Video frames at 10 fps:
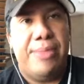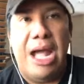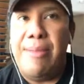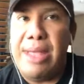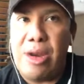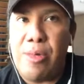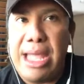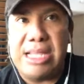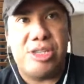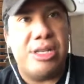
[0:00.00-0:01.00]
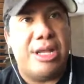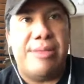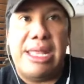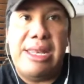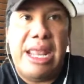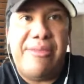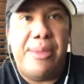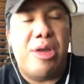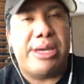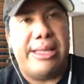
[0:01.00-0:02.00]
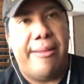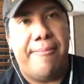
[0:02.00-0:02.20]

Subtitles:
I'm not a rancher, I'm not a Native American.